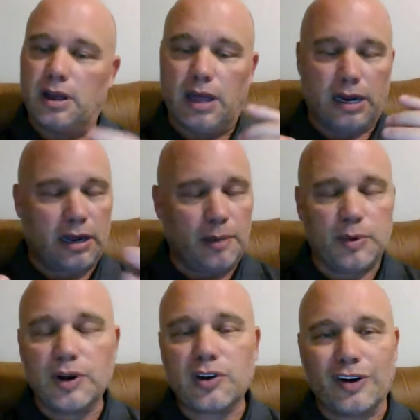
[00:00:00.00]
In a
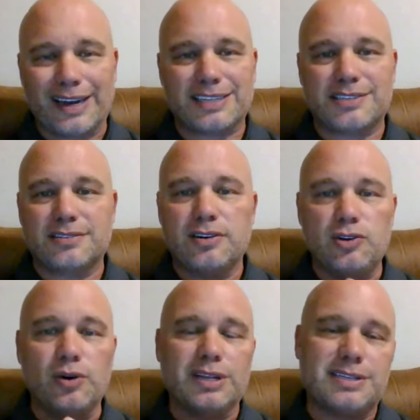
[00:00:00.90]
couple of clicks,
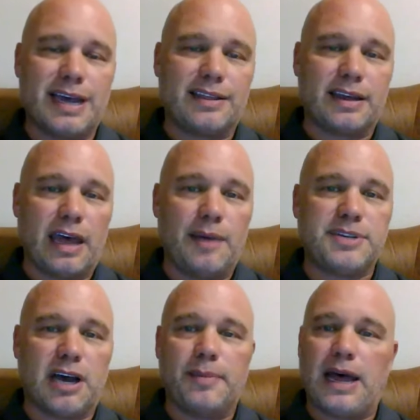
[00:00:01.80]
you can take the Game
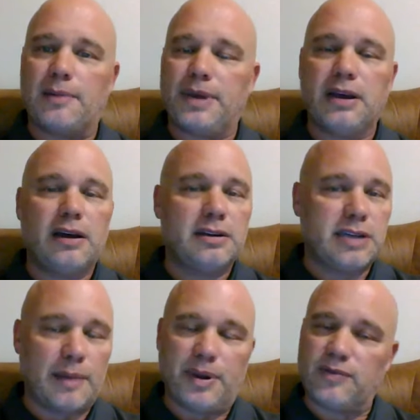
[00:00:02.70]
Time app,
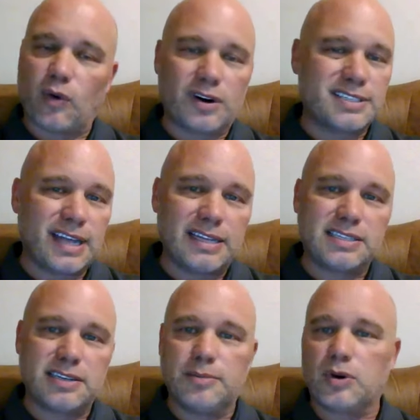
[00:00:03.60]
type in Florida State
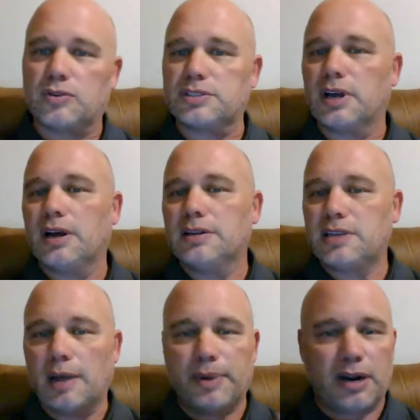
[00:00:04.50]
Seminoles,
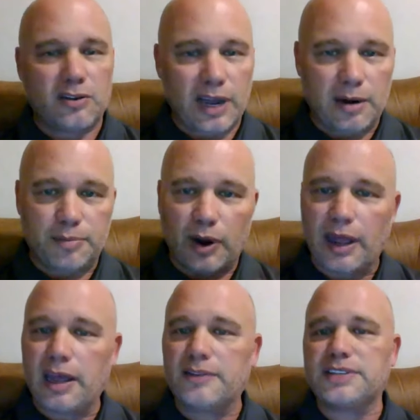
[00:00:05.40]
type in Atlanta
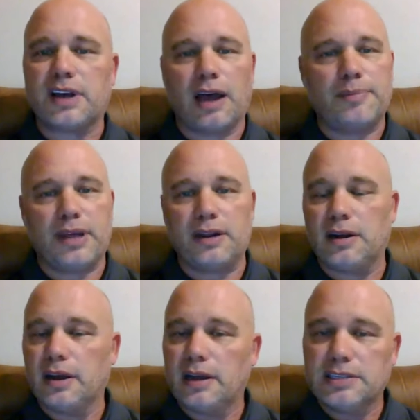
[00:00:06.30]
Braves, type in
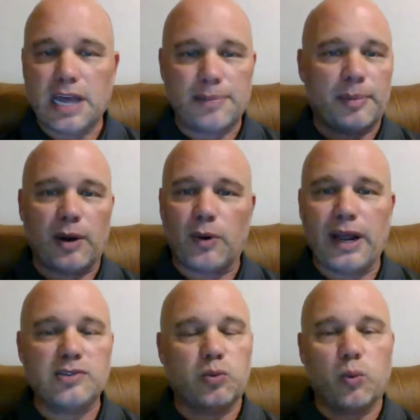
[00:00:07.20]
Tampa Bay
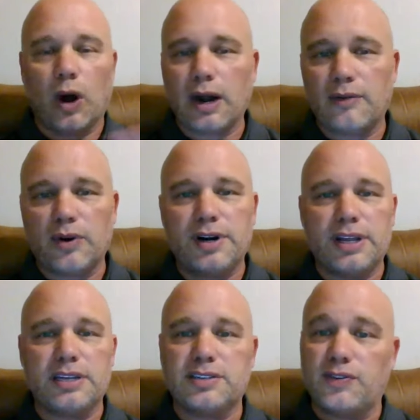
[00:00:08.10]
Rays, whatever it
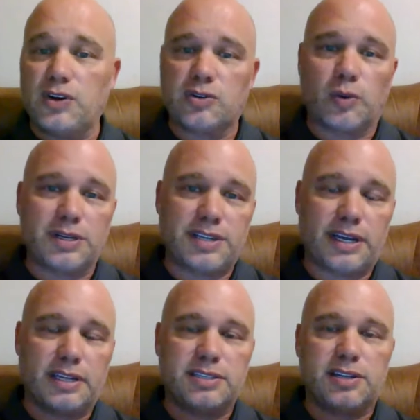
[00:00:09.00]
is. If you just want
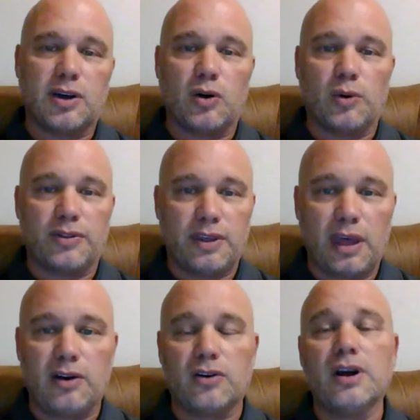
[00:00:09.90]
tickets to go to a
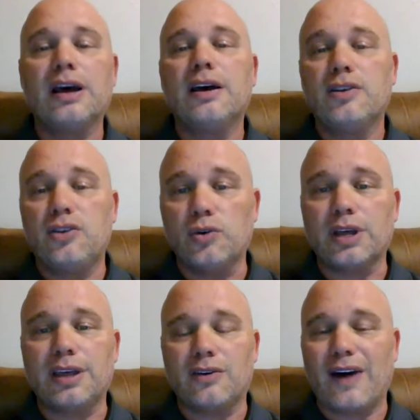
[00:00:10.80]
theater, you
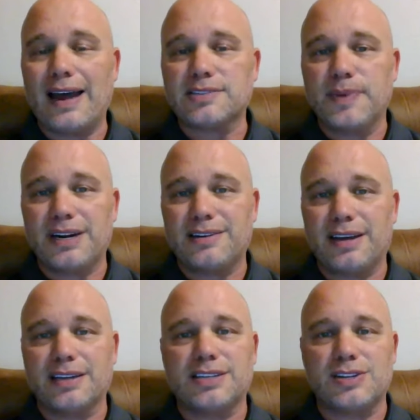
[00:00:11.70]
can get last-minute
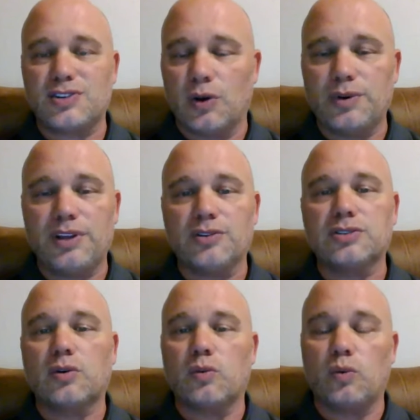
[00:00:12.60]
tickets and zone
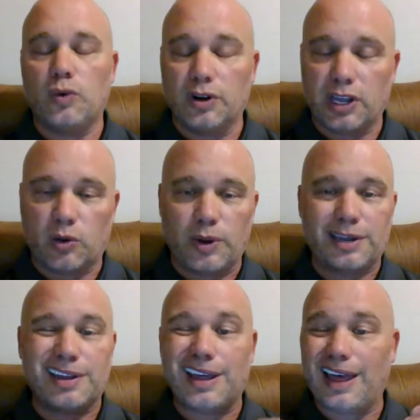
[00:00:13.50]
deals really
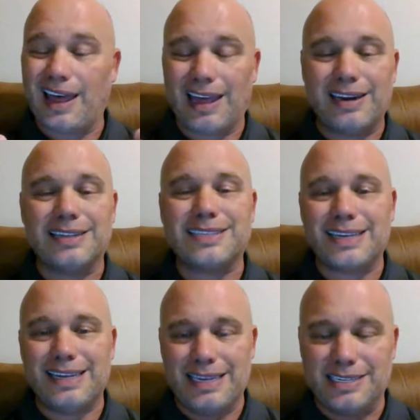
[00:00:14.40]
quick, and it's
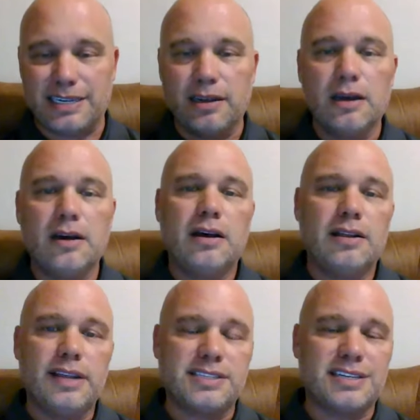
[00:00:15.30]
easy.
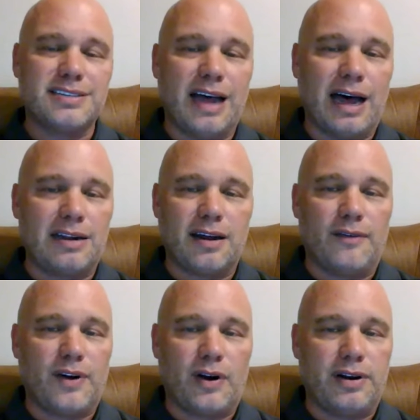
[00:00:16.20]
This is not a
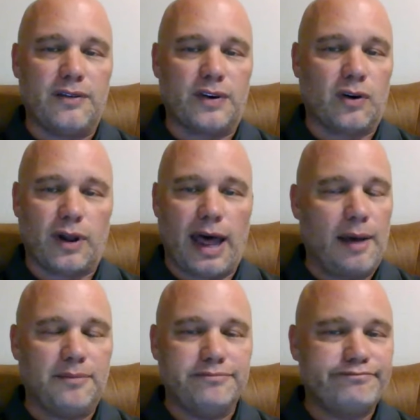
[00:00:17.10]
very difficult
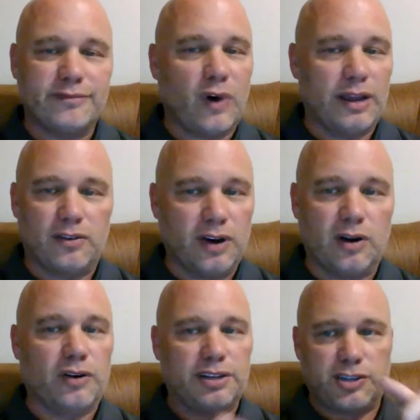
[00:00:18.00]
app. Like,
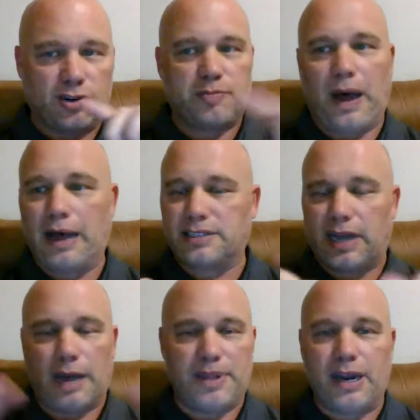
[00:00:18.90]
literally, search box,
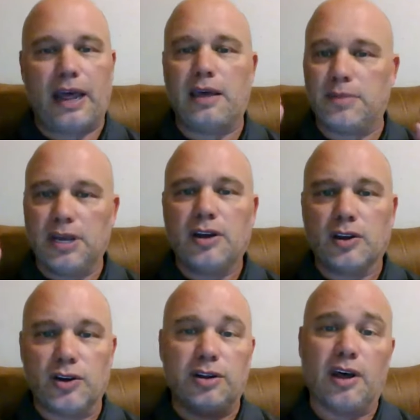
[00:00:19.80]
type in the name,
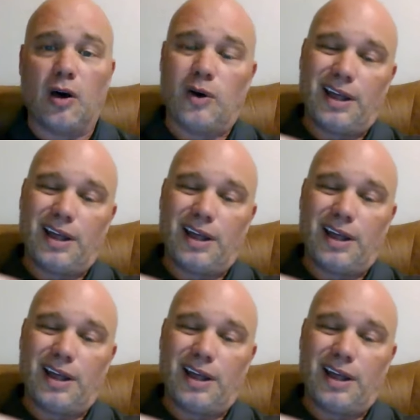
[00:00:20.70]
good to go.